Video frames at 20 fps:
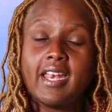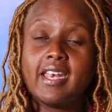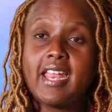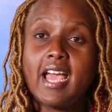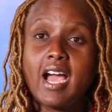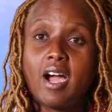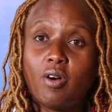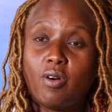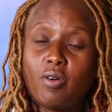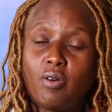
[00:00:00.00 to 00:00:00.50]

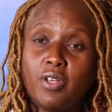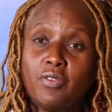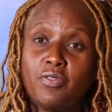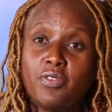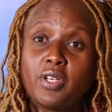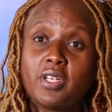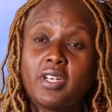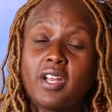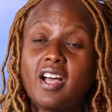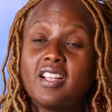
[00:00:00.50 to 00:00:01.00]
Now, if
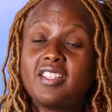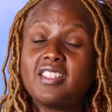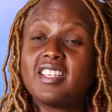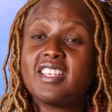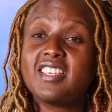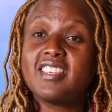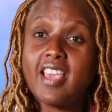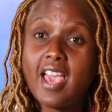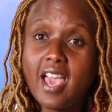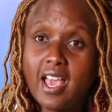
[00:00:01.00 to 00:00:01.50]
you can answer
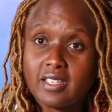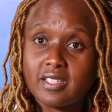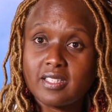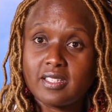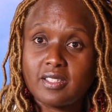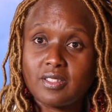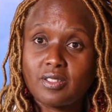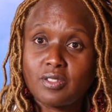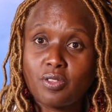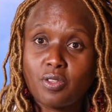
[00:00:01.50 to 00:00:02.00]

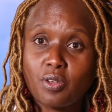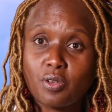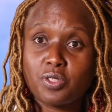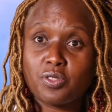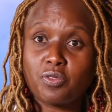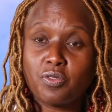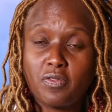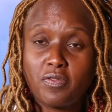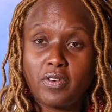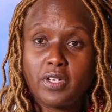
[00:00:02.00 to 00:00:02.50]
yes to
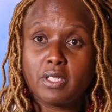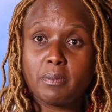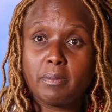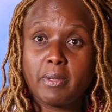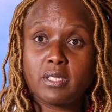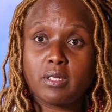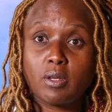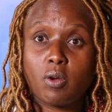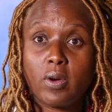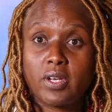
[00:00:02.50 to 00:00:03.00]
those three fundamental